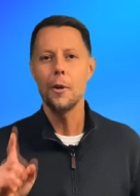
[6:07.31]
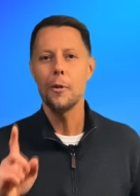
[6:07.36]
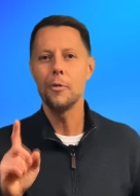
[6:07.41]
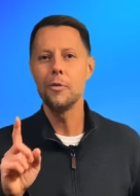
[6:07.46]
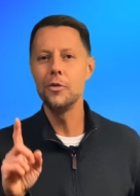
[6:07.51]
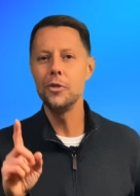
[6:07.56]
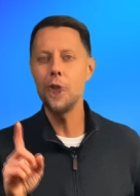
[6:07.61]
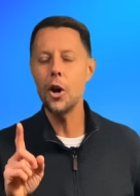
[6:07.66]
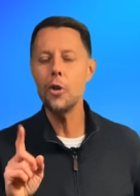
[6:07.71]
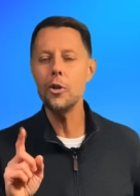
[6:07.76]

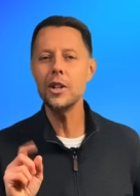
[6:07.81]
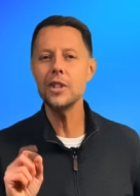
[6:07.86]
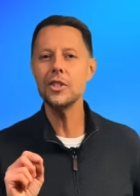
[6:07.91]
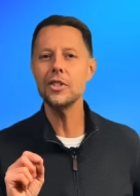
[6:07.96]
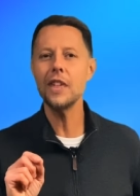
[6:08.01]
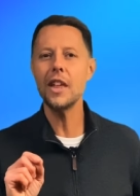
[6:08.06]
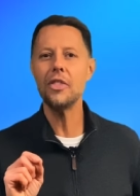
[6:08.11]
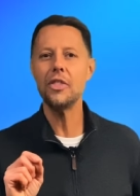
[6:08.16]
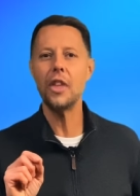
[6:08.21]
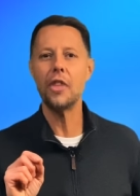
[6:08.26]
Notice
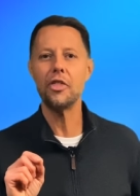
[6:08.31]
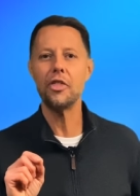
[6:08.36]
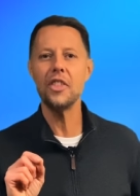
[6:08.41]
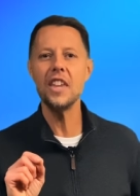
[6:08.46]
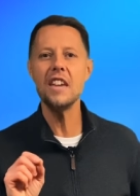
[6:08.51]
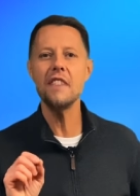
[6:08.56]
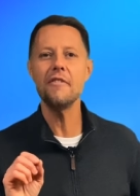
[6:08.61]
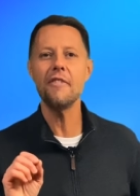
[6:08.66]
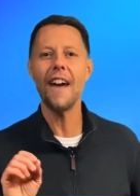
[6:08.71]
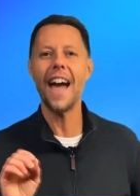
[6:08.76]
that the
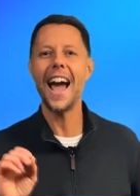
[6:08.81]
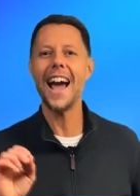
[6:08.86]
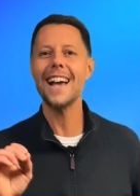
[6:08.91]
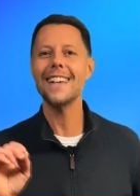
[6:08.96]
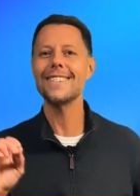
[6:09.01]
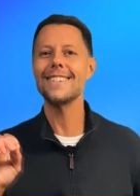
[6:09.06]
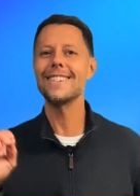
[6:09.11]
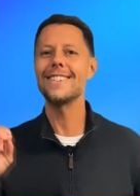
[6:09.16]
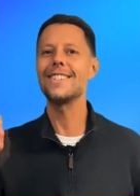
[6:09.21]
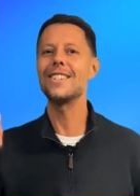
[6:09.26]
thief
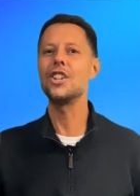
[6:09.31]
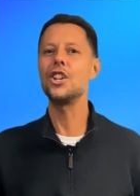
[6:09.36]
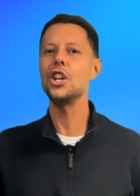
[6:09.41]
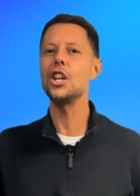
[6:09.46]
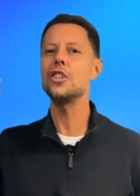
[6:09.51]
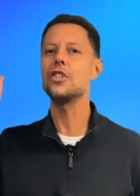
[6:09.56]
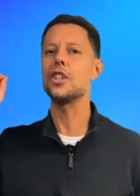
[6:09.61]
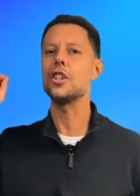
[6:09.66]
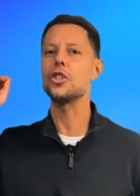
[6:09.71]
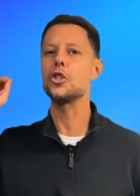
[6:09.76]
asks
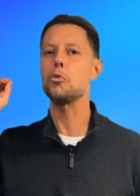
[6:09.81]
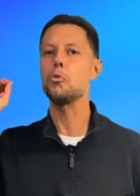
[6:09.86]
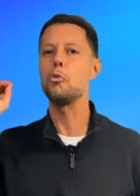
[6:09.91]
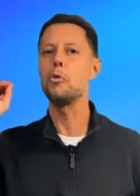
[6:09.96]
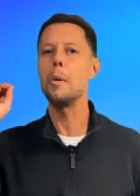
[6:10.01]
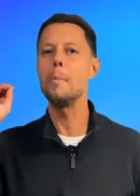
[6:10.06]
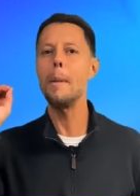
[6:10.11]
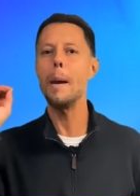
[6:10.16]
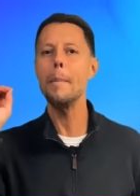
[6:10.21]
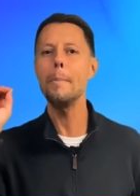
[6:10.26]
Jesus,
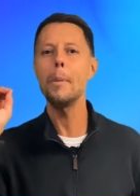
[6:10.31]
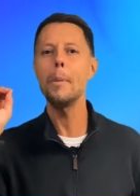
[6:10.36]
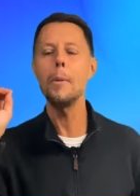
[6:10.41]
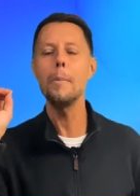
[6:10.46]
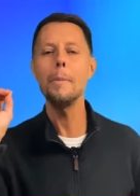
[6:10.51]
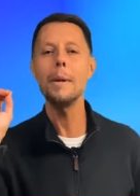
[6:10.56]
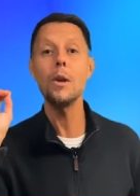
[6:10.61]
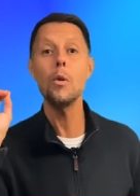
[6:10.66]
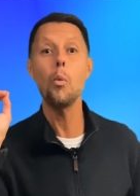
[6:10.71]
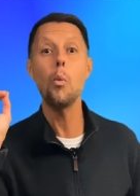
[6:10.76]
Remember
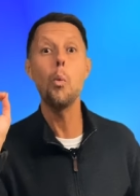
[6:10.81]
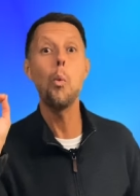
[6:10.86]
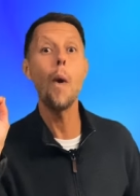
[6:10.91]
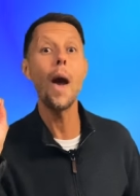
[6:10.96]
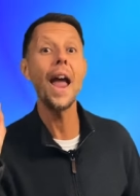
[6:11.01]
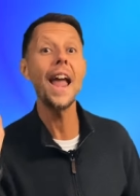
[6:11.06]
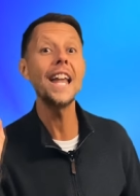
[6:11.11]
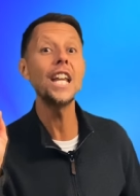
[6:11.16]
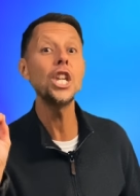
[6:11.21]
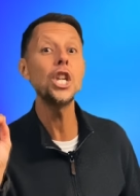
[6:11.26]
me
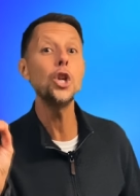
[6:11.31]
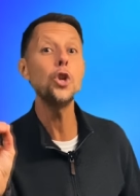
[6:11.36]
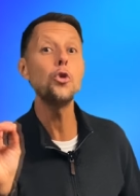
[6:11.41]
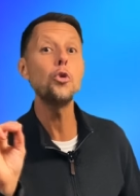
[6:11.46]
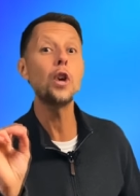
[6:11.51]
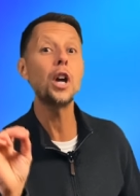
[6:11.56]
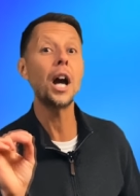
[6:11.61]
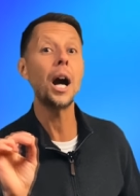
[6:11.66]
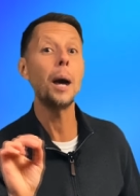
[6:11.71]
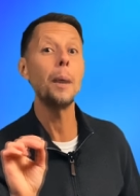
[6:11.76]
when you
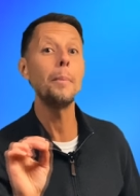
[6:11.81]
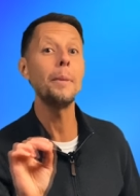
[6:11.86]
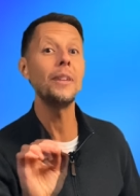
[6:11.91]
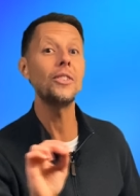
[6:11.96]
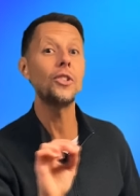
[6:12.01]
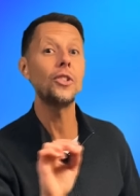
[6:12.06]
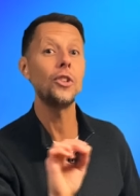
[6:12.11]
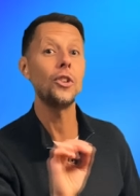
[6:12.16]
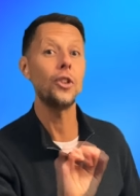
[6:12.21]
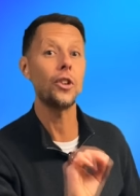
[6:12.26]
come
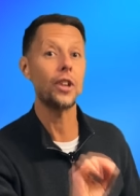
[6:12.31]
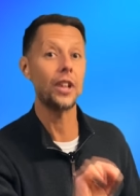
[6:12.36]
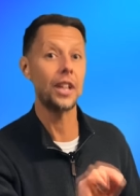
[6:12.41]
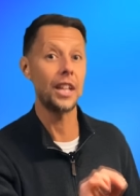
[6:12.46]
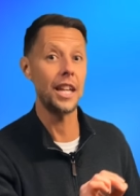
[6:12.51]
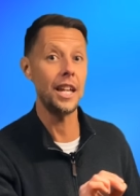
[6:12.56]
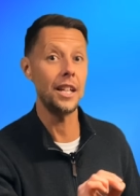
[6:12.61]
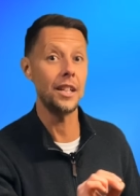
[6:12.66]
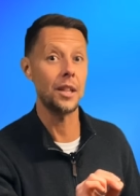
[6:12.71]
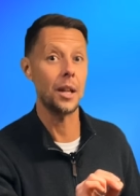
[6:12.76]
into your
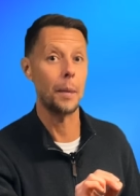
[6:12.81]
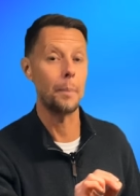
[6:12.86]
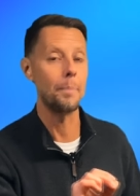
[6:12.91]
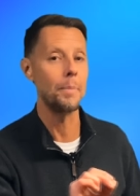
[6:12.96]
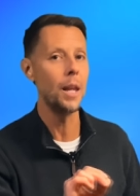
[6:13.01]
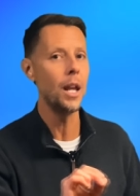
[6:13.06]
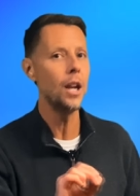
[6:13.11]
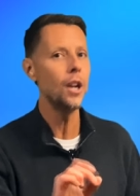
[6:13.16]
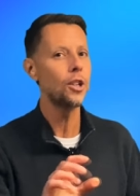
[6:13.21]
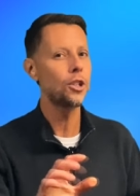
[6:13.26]
kingdom.
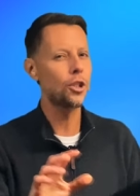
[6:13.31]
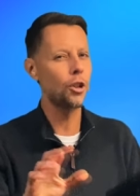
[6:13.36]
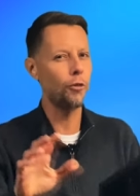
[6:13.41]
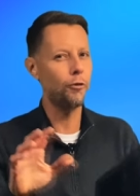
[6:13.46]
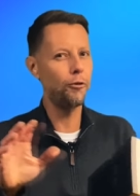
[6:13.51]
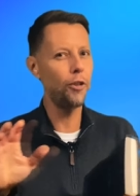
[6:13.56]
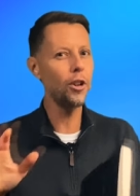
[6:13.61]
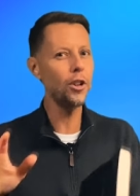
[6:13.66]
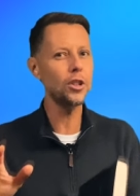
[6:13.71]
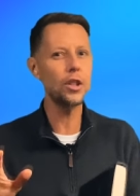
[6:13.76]
So,
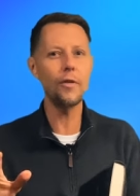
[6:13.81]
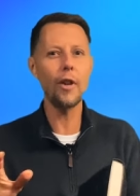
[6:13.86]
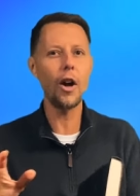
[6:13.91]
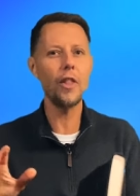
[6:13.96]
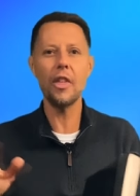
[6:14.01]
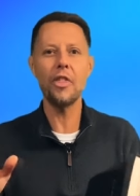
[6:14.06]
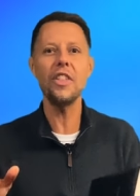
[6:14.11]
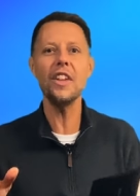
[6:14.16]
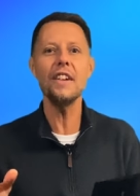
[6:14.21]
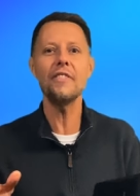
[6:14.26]
first of all,
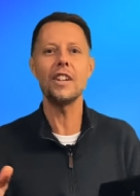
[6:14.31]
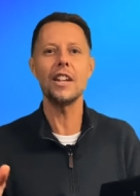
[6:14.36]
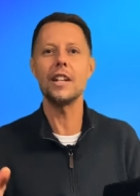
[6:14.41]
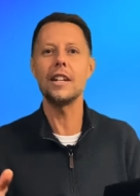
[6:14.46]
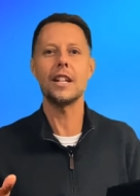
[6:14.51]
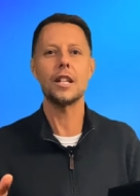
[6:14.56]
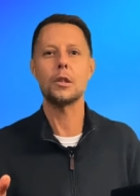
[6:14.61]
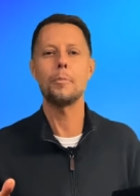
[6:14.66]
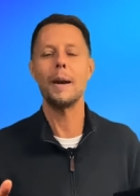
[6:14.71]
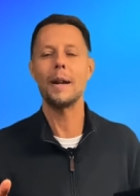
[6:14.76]
the thief didn't
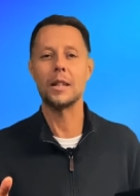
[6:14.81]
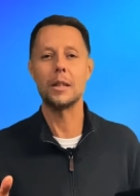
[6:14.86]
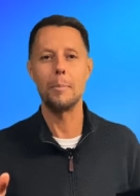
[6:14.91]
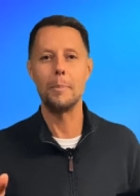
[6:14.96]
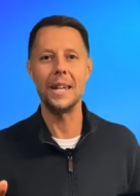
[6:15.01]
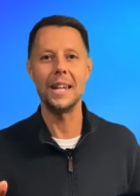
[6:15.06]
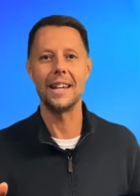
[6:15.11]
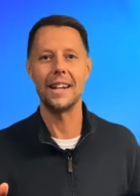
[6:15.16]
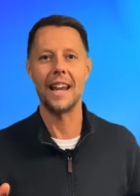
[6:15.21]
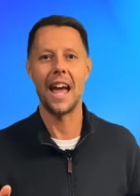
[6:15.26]
expect to
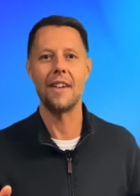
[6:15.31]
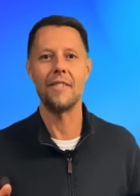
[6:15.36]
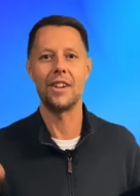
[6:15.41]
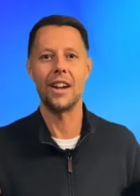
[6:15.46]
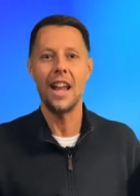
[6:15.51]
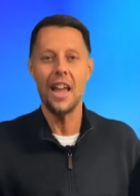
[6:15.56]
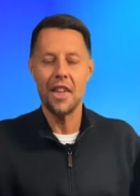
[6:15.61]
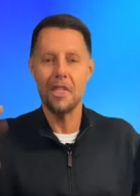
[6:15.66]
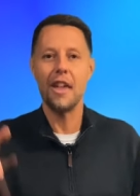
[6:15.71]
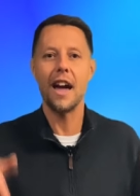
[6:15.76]
be in
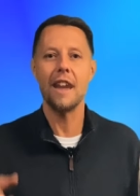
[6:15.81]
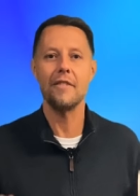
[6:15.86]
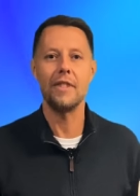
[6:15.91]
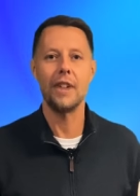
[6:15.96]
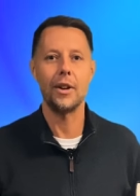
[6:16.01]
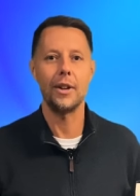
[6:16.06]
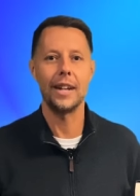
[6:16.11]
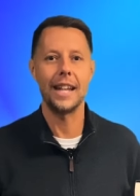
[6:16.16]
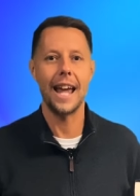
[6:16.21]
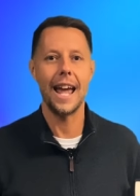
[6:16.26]
heaven that
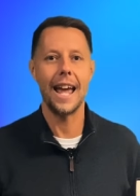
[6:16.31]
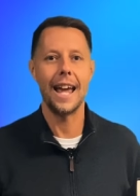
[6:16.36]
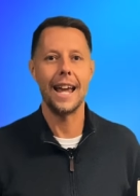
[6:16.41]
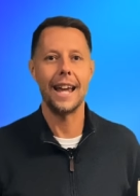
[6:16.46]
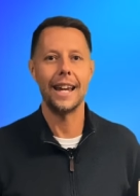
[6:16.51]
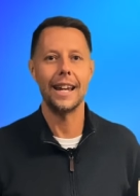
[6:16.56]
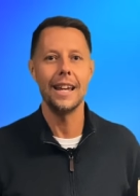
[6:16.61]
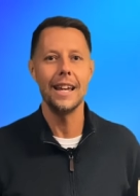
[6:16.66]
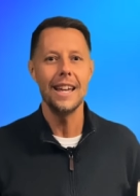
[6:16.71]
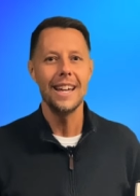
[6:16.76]
very
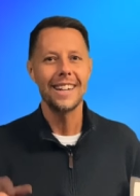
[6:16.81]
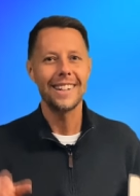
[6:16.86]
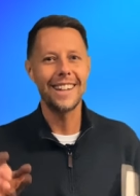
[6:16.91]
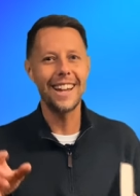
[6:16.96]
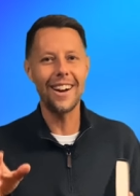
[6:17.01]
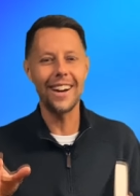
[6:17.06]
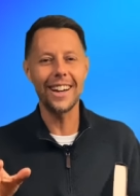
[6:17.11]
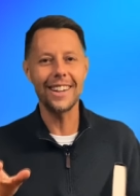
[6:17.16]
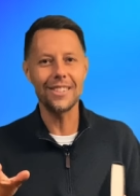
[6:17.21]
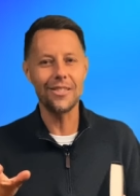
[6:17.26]
day.
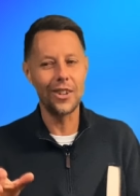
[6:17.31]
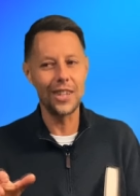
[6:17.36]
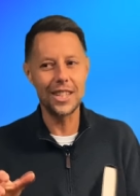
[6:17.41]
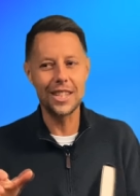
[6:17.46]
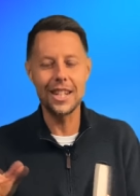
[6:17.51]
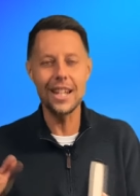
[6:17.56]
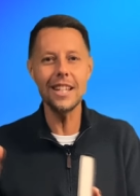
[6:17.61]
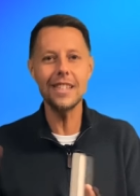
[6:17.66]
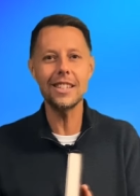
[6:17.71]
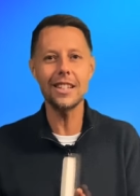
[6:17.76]
Now, when
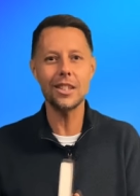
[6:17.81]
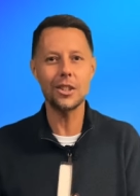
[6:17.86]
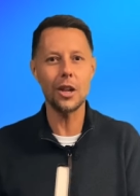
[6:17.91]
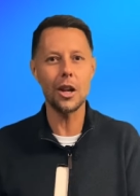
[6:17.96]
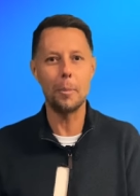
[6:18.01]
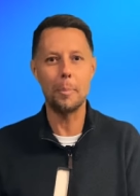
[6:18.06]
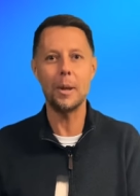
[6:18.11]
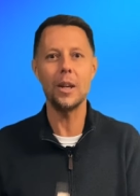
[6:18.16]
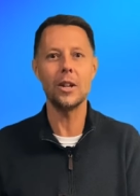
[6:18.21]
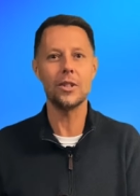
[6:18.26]
Jesus
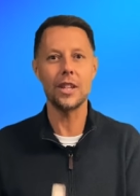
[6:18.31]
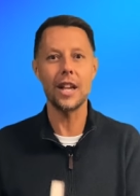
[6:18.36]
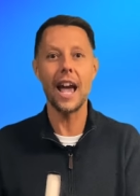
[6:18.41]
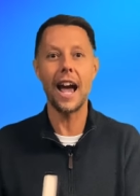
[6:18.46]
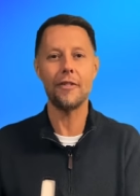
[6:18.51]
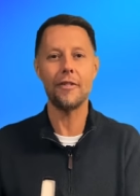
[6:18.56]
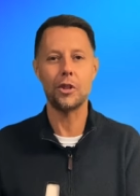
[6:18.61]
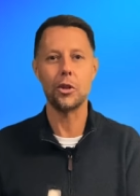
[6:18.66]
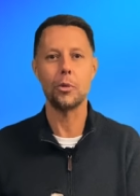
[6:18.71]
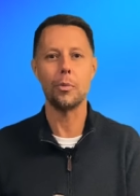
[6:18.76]
appears
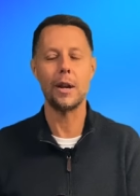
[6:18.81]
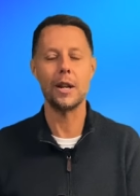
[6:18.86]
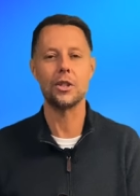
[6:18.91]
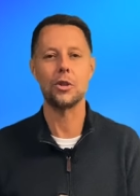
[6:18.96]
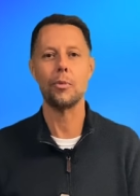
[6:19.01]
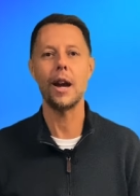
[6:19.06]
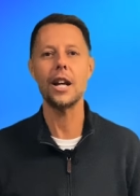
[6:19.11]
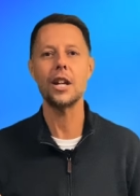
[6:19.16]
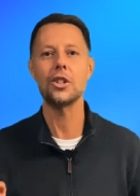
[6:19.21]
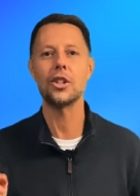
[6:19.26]
after the
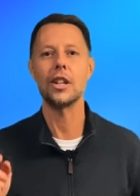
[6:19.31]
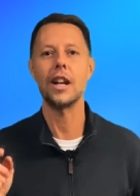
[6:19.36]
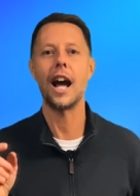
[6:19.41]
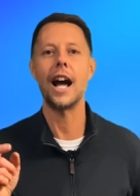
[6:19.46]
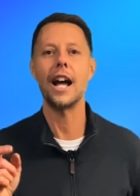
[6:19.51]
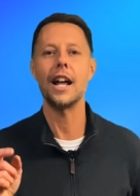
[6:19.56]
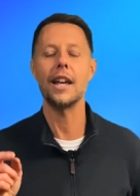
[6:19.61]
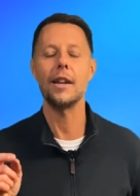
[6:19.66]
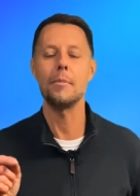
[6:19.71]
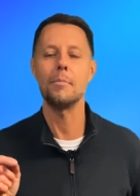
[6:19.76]
resurrection
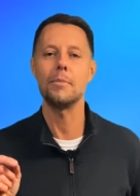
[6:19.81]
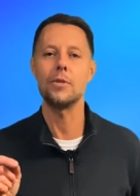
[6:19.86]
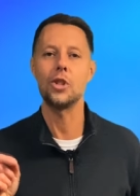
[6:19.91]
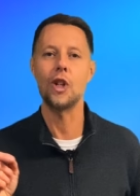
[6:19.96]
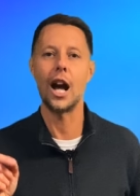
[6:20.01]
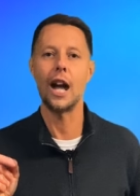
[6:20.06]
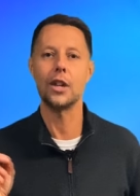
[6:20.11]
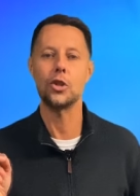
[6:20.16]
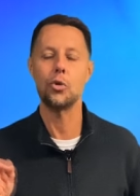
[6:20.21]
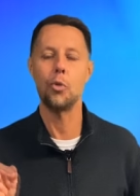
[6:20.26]
uh, in
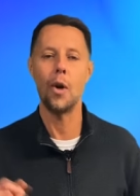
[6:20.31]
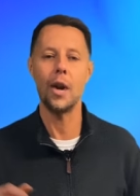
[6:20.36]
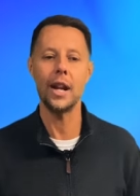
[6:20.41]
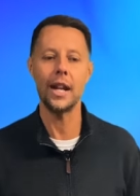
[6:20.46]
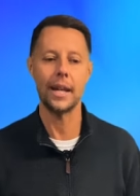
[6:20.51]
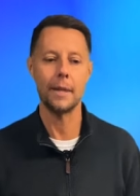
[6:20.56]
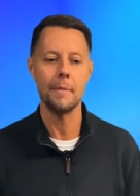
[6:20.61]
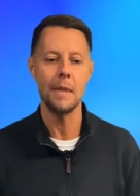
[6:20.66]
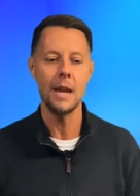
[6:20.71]
John 20,